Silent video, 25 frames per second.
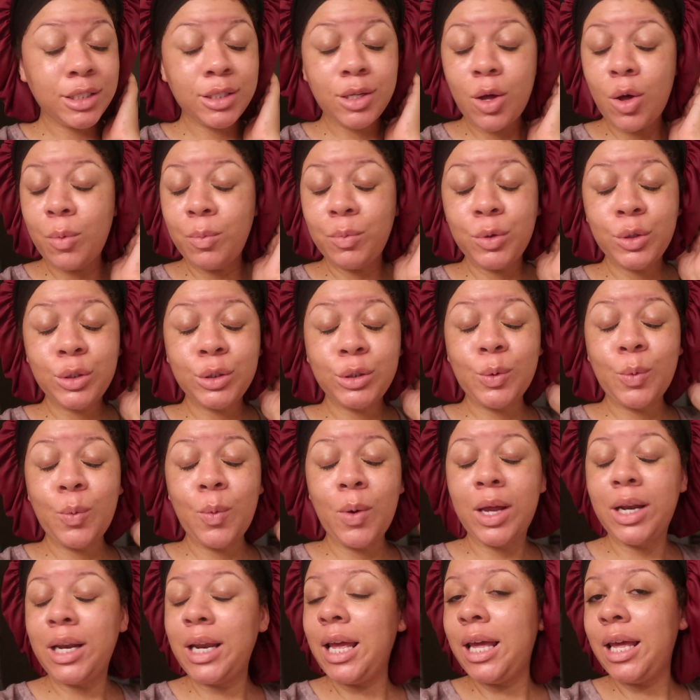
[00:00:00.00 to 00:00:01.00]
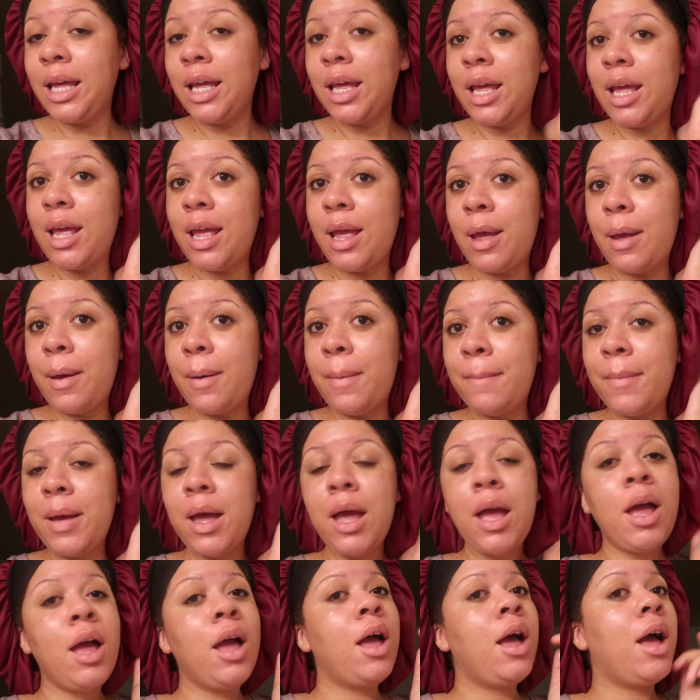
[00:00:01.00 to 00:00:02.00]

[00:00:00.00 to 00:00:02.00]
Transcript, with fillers: It's almost one a m